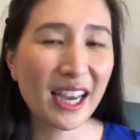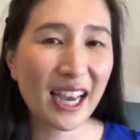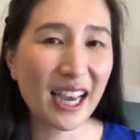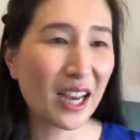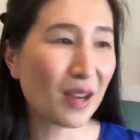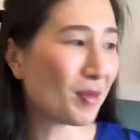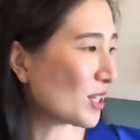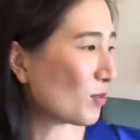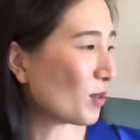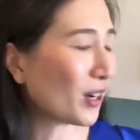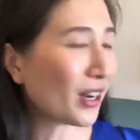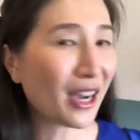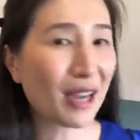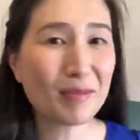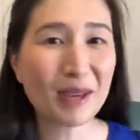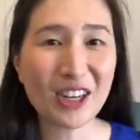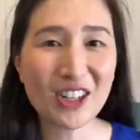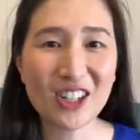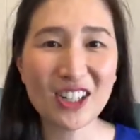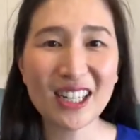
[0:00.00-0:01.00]
and that's what
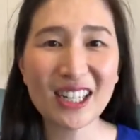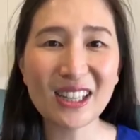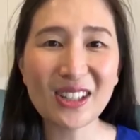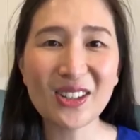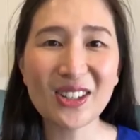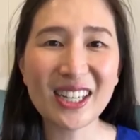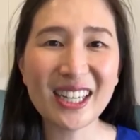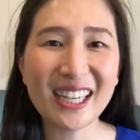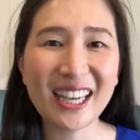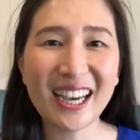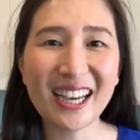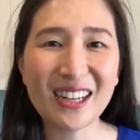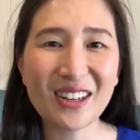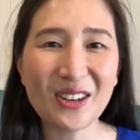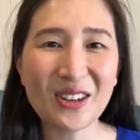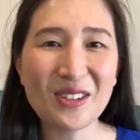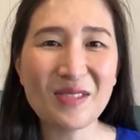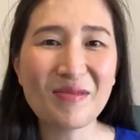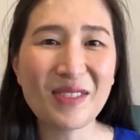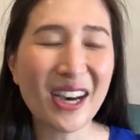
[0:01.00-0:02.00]
I'm actually looking
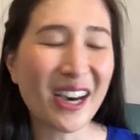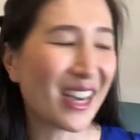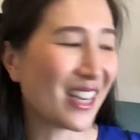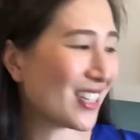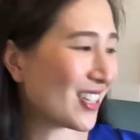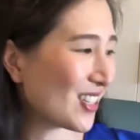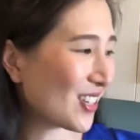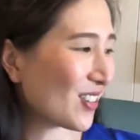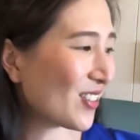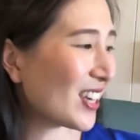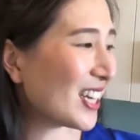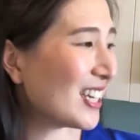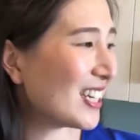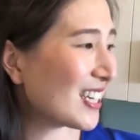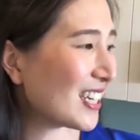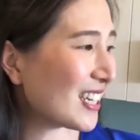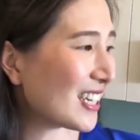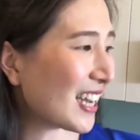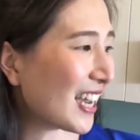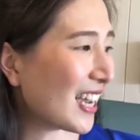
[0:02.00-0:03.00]
at on my
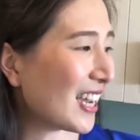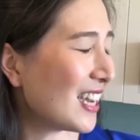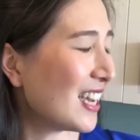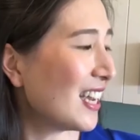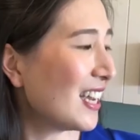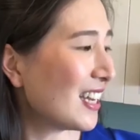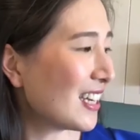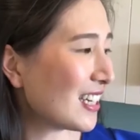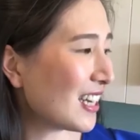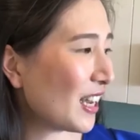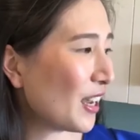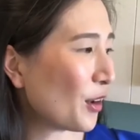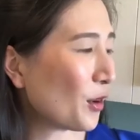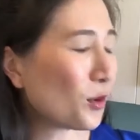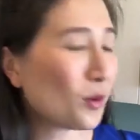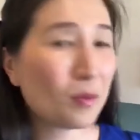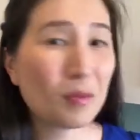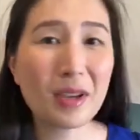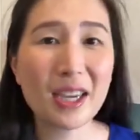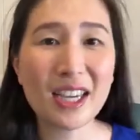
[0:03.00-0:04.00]
screen today to
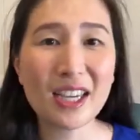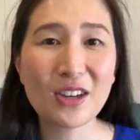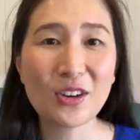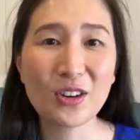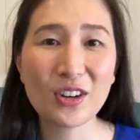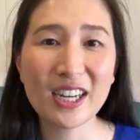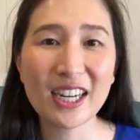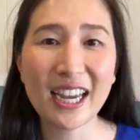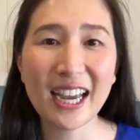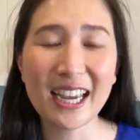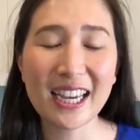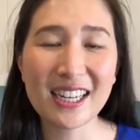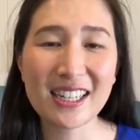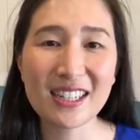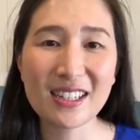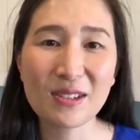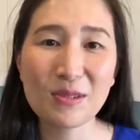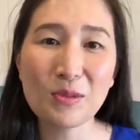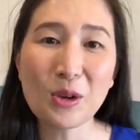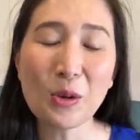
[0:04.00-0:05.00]
help me
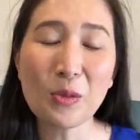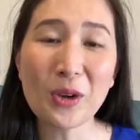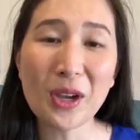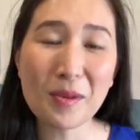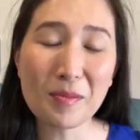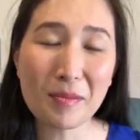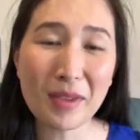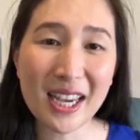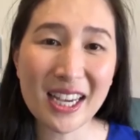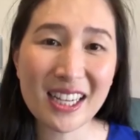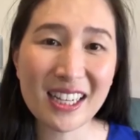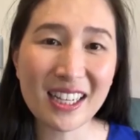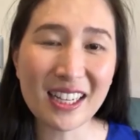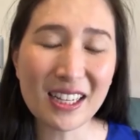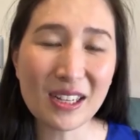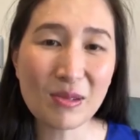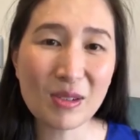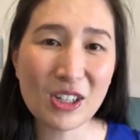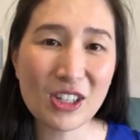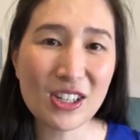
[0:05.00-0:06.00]
create what we're making,